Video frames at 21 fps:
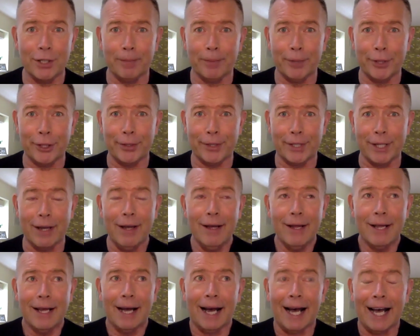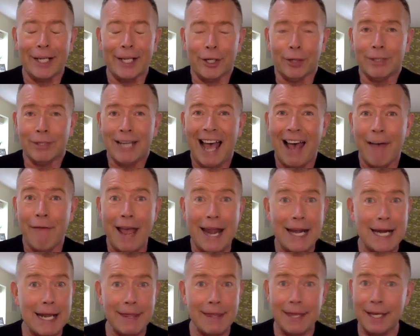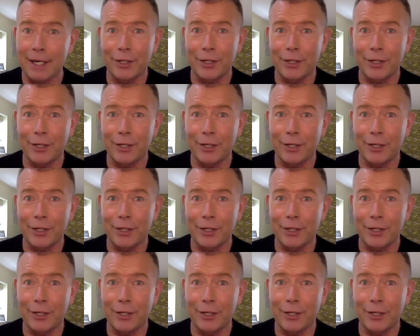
Producer, I don't have anything